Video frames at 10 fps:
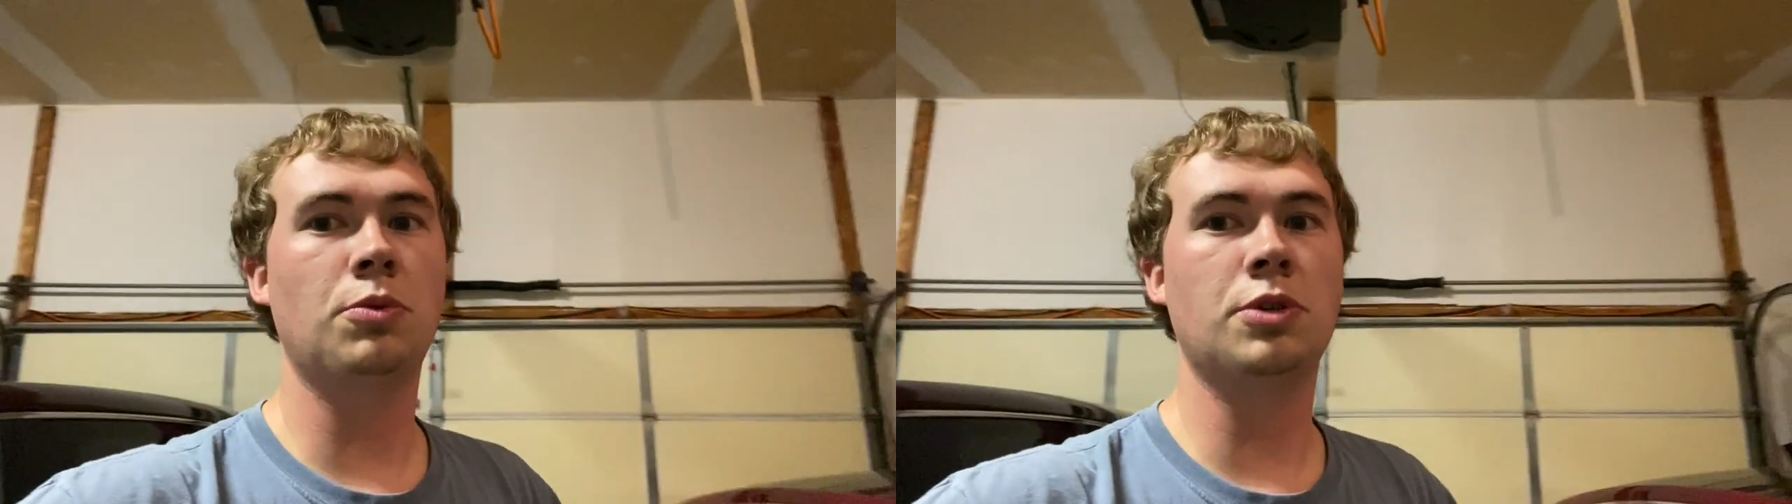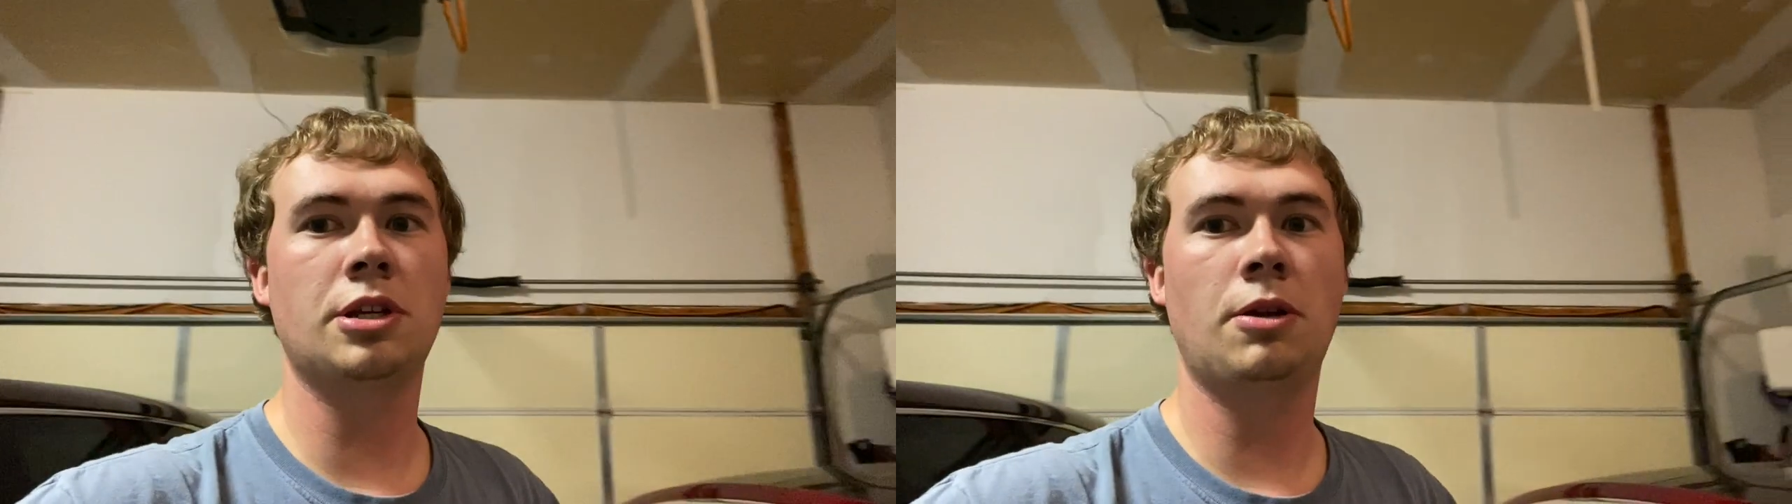
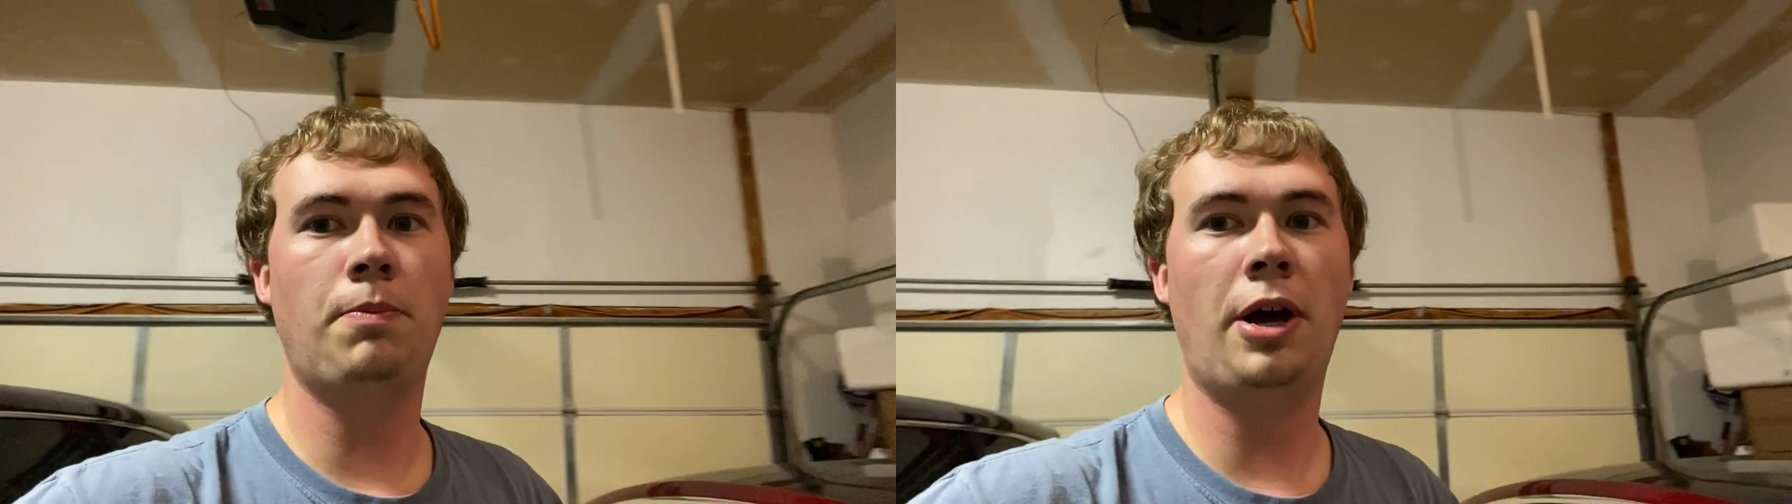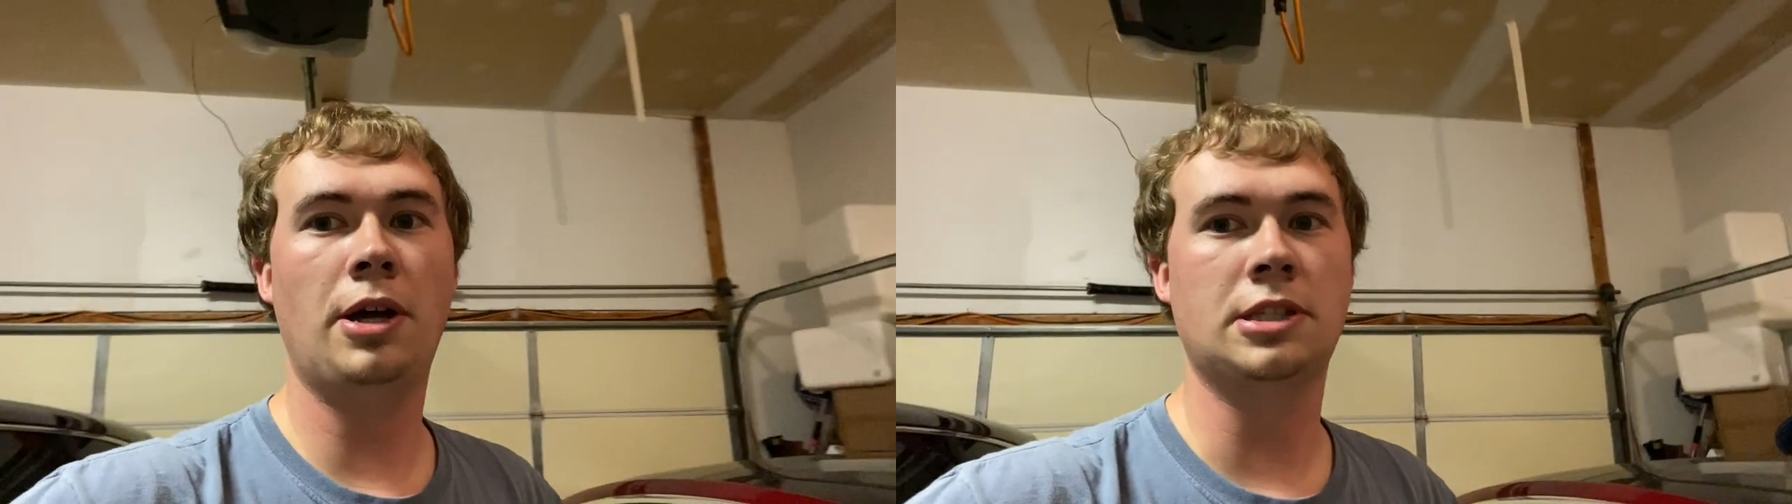was in a
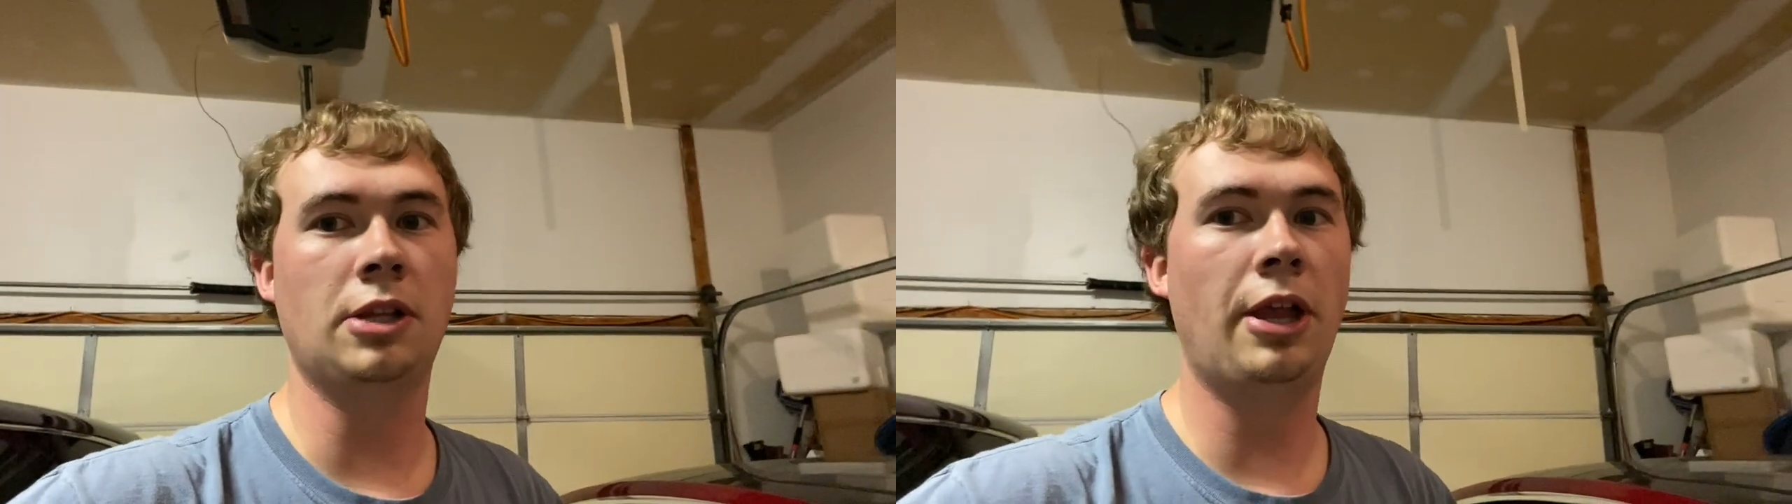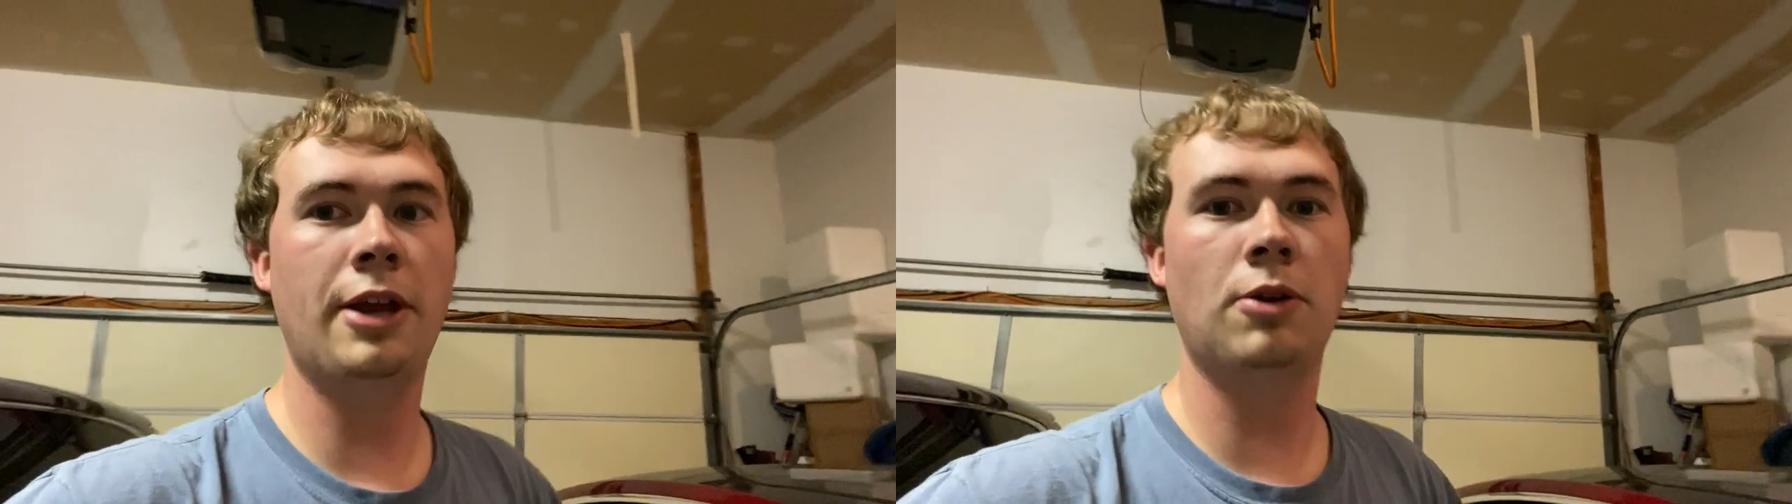box, the
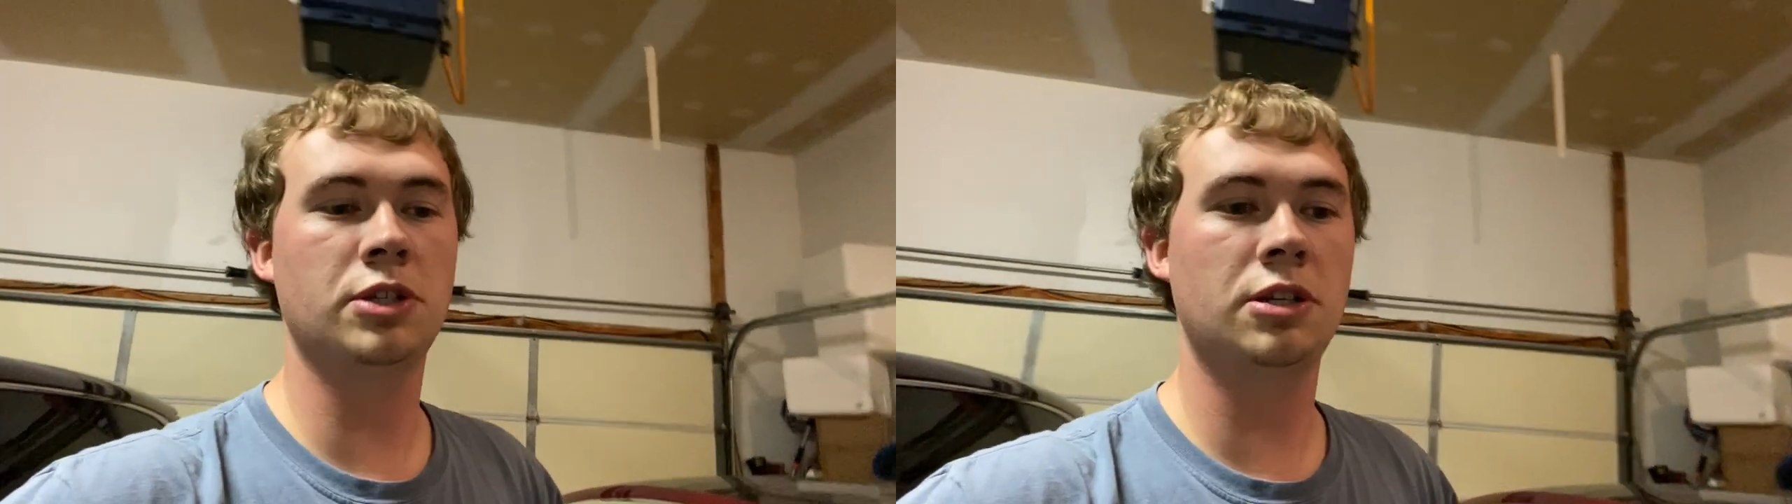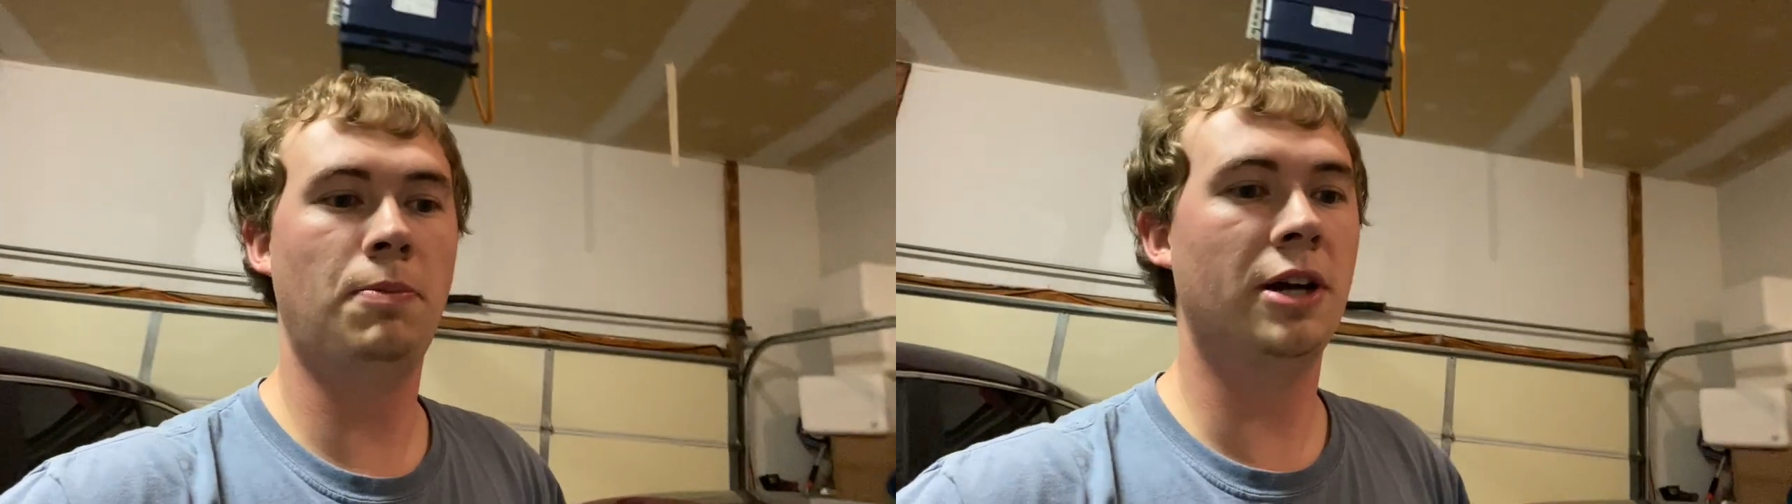liner
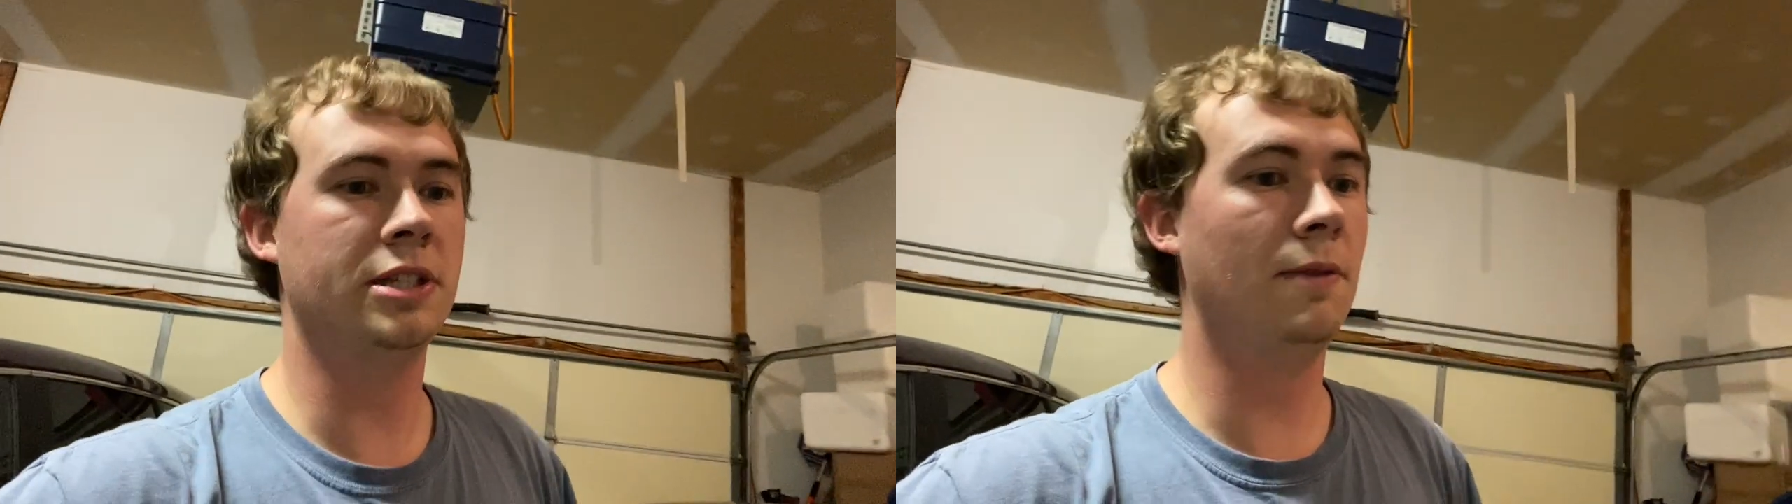was in a box,